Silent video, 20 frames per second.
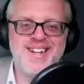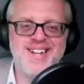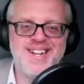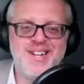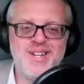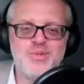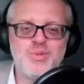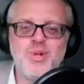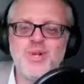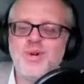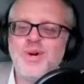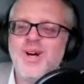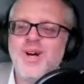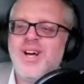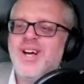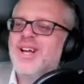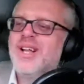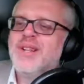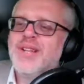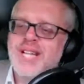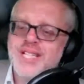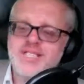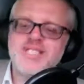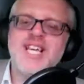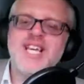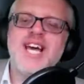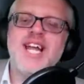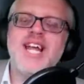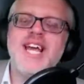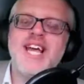So let's
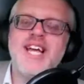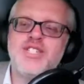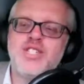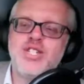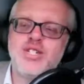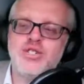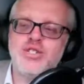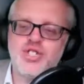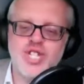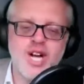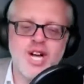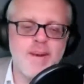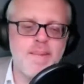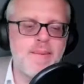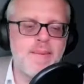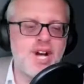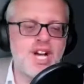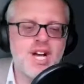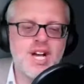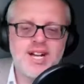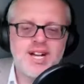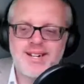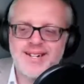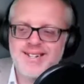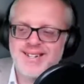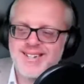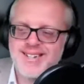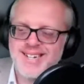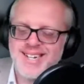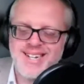get into some
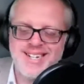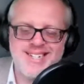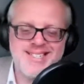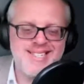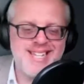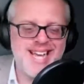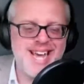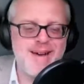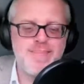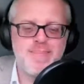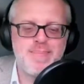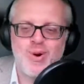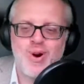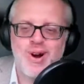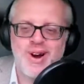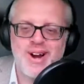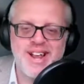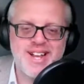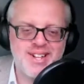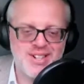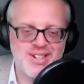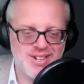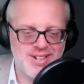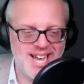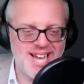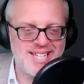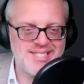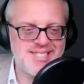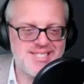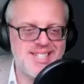contemporary
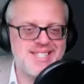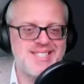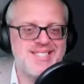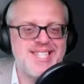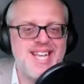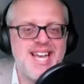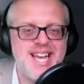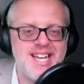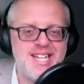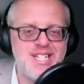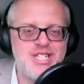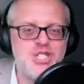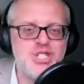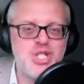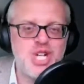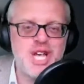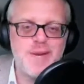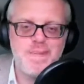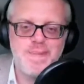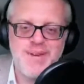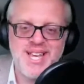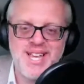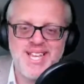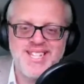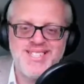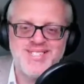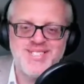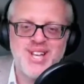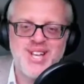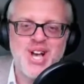classics and
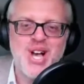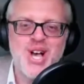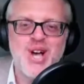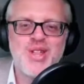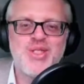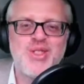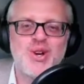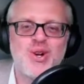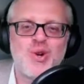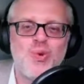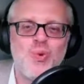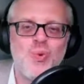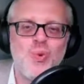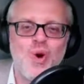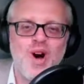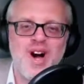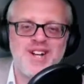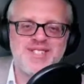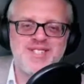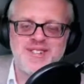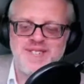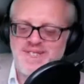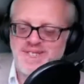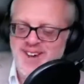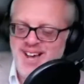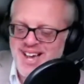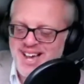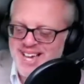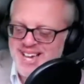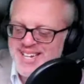JP's The
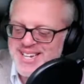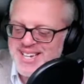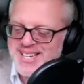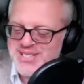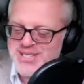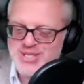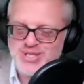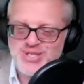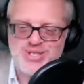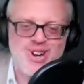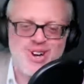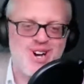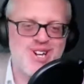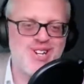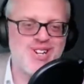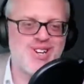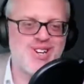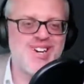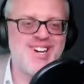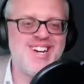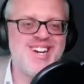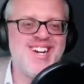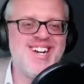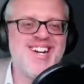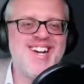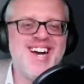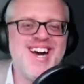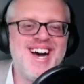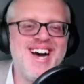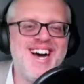Quantified Scholar.
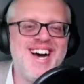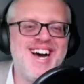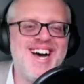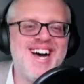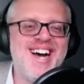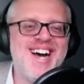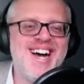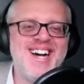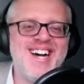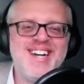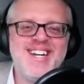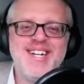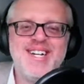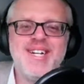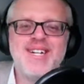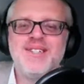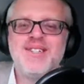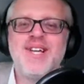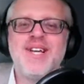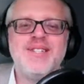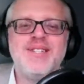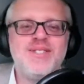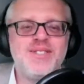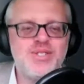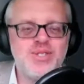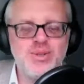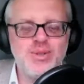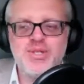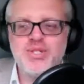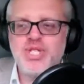
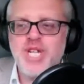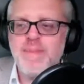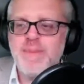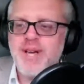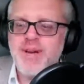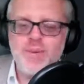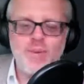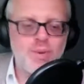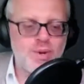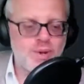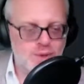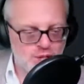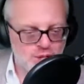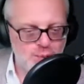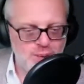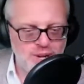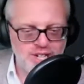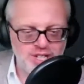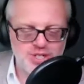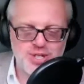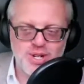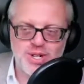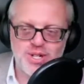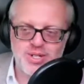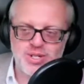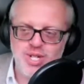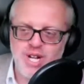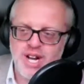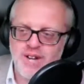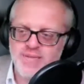So JP, do you want to start
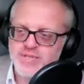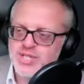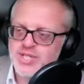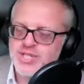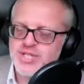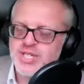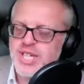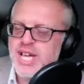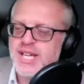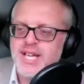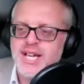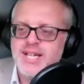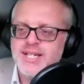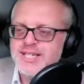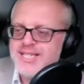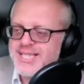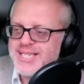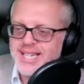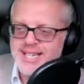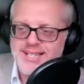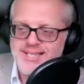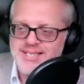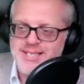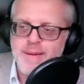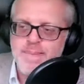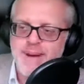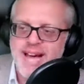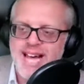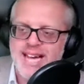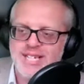us off? Just like tell us the
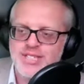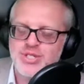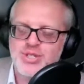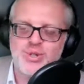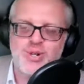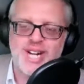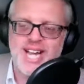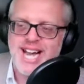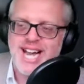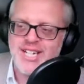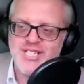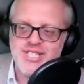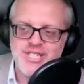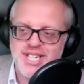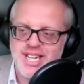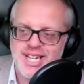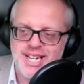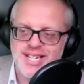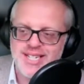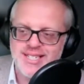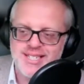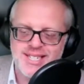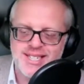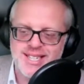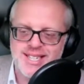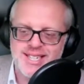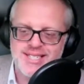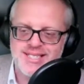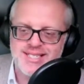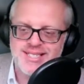backstory. How'd you get into
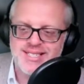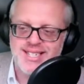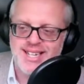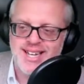this?